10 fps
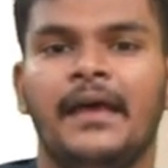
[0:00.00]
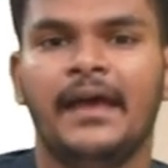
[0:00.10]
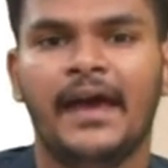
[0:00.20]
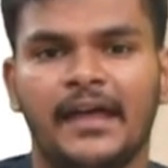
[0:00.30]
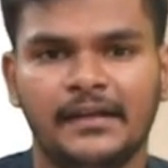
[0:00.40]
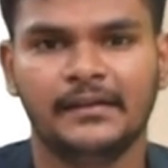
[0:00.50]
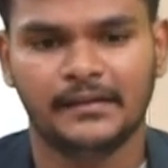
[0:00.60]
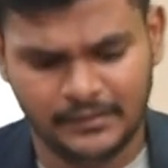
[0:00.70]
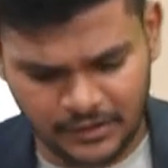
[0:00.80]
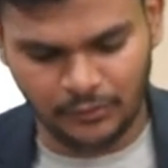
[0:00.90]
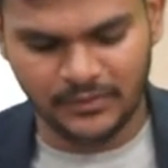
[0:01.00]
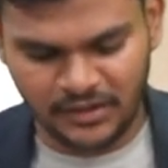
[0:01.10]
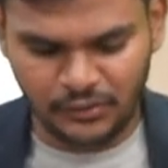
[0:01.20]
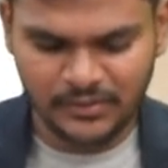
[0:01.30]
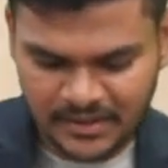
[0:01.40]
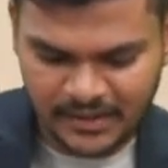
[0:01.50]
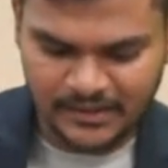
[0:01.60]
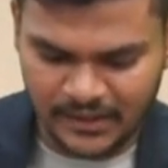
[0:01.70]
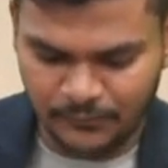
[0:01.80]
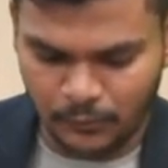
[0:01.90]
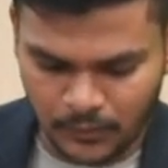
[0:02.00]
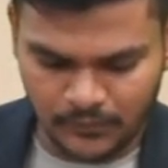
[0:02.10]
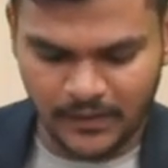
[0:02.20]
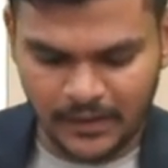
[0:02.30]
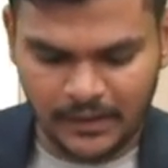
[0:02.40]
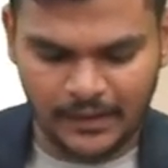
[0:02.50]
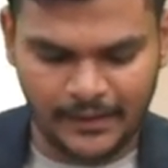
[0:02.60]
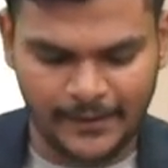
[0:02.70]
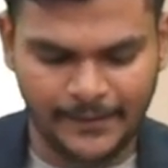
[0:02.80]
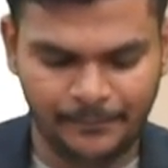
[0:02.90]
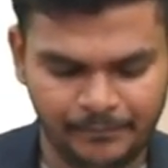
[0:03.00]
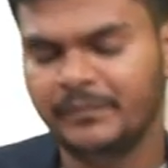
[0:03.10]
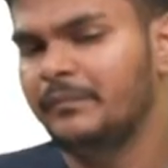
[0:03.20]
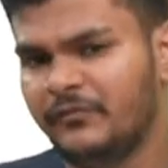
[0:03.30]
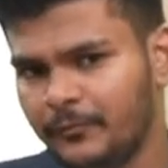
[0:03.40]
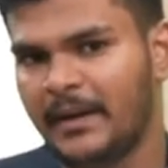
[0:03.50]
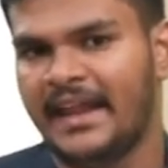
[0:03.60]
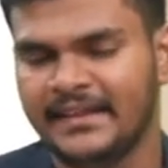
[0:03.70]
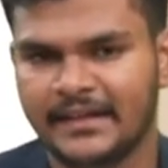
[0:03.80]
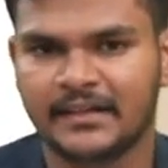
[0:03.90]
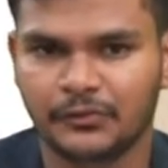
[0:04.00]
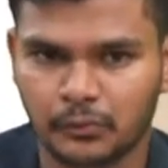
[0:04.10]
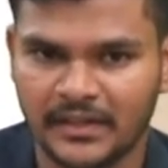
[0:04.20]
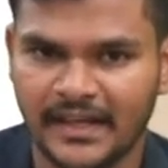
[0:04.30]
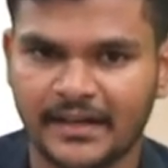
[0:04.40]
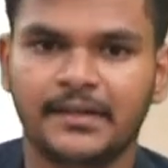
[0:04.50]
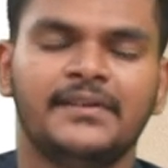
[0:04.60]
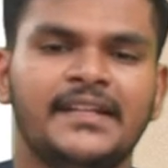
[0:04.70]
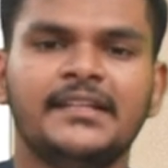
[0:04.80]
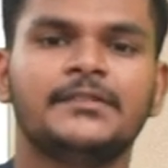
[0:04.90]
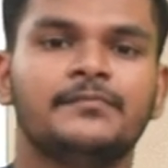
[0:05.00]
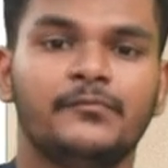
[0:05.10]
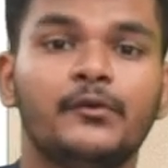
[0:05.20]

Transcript: And, the uses involved for planning and controlling activities,